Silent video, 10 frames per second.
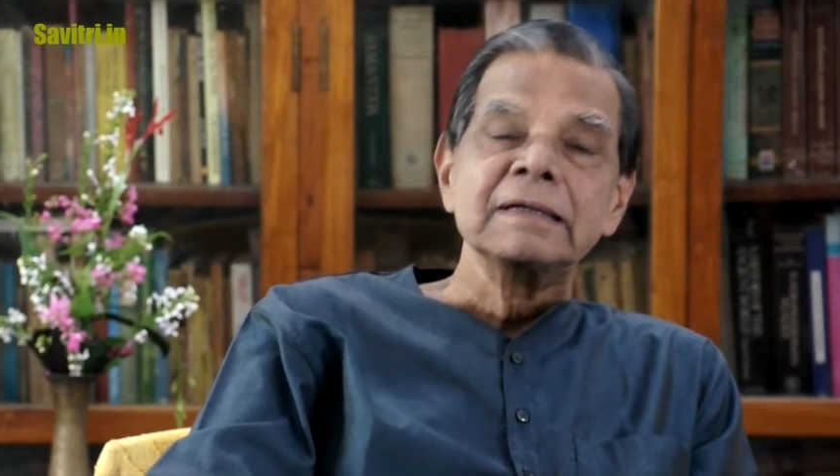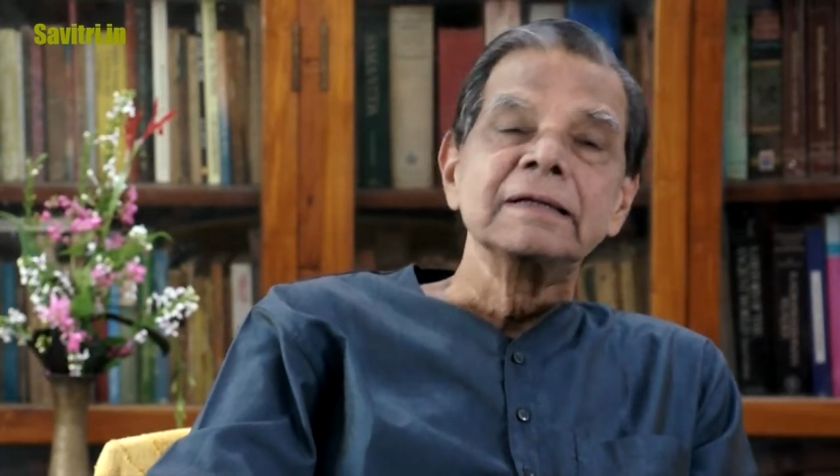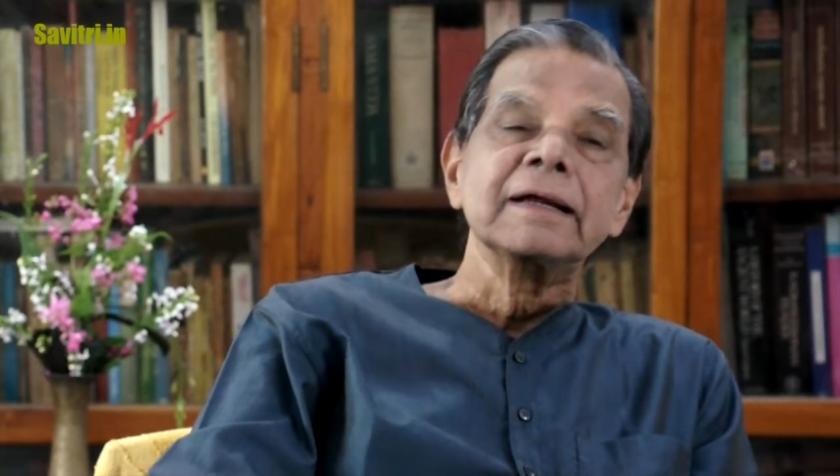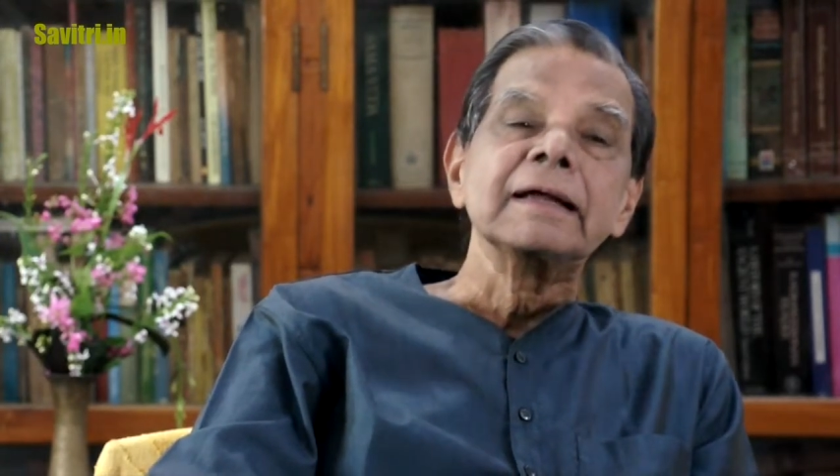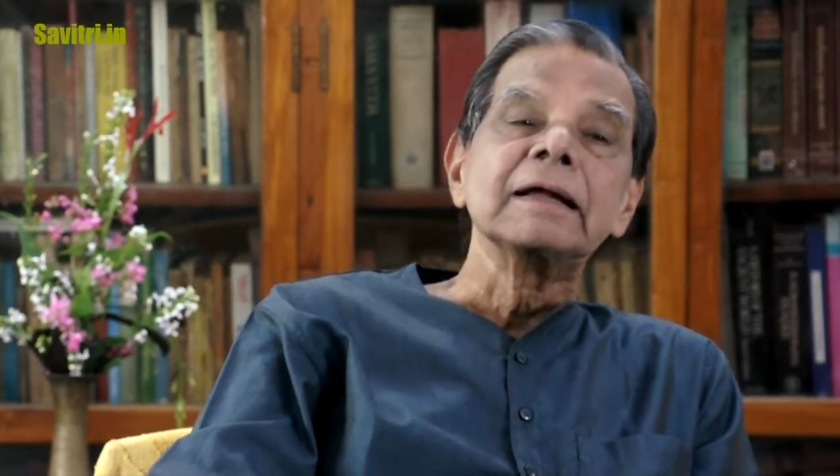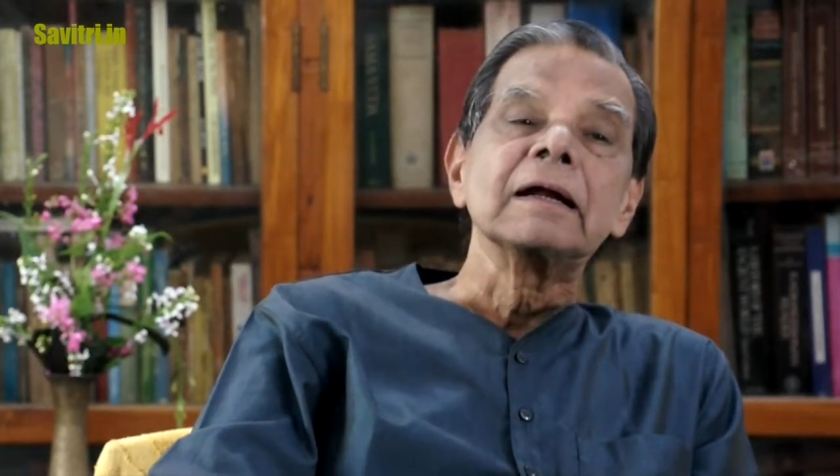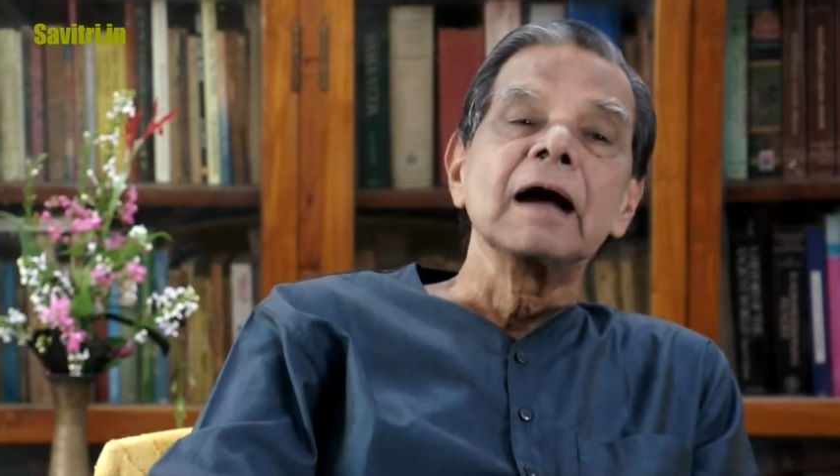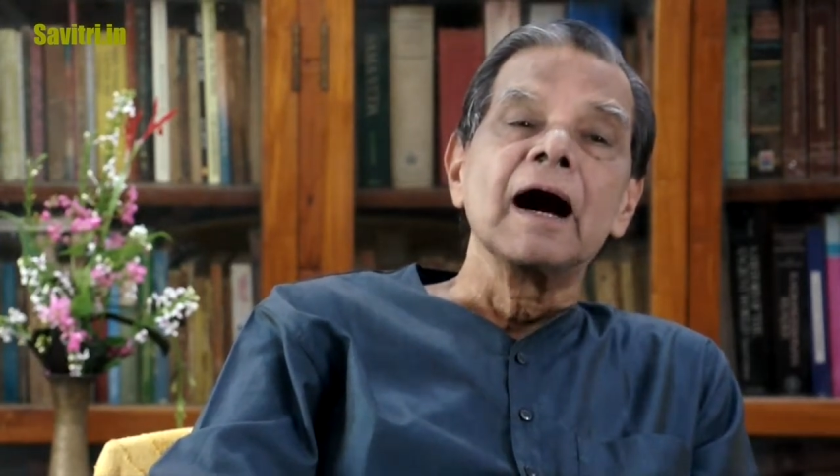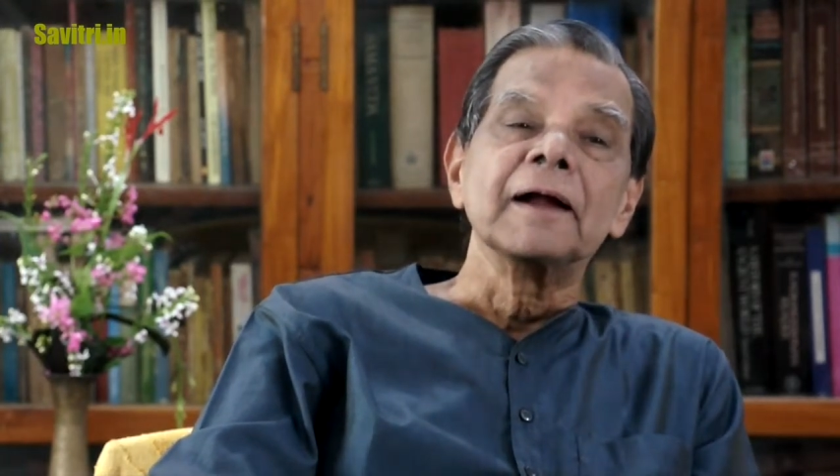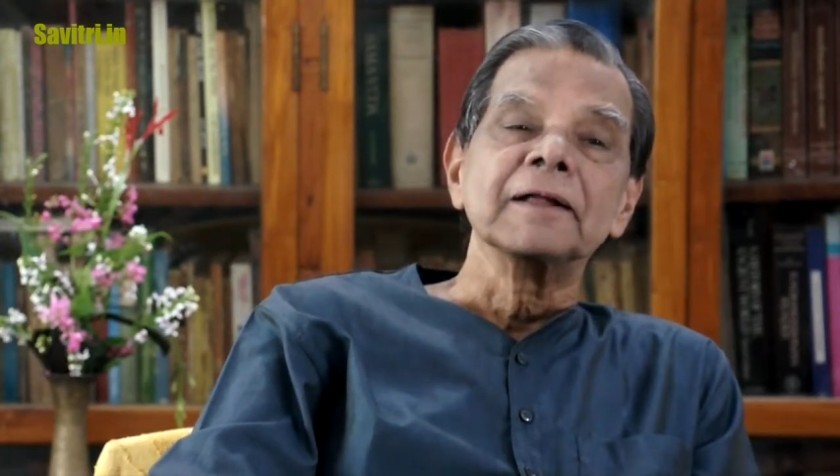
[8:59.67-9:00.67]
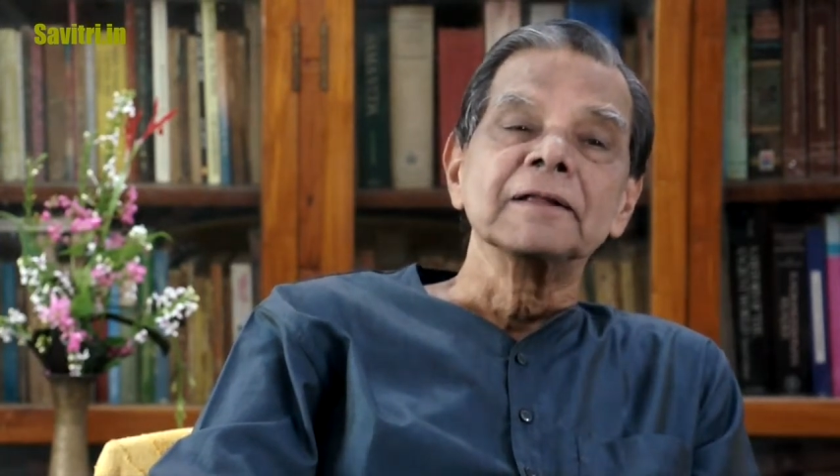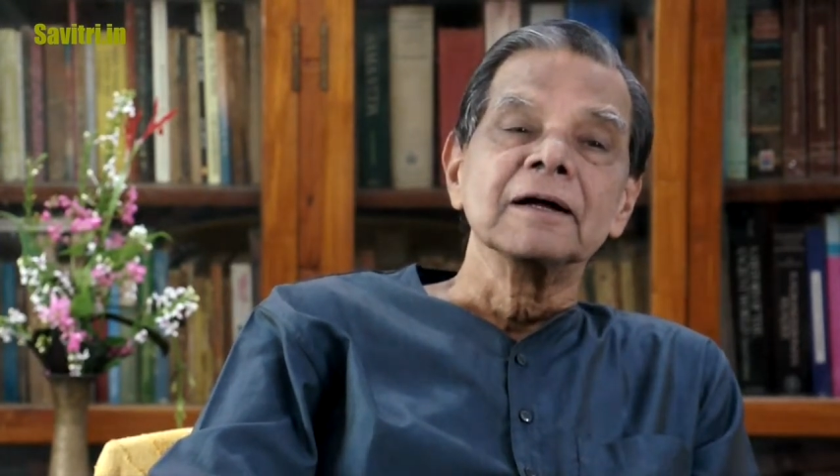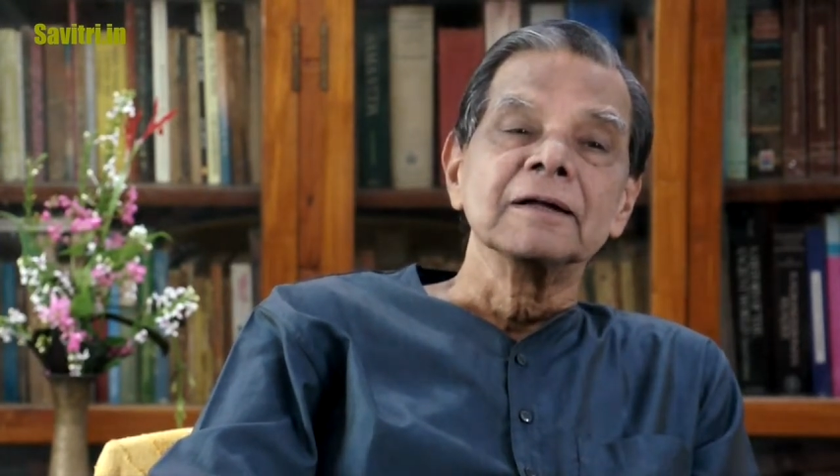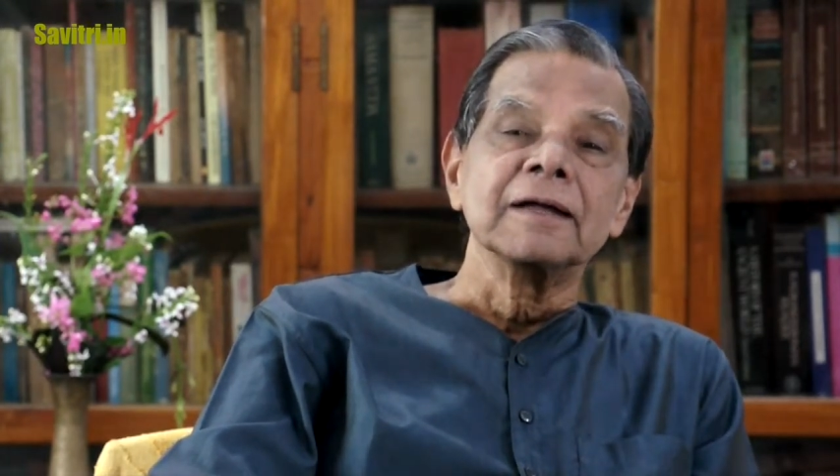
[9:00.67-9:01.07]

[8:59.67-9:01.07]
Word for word: There is that ananda,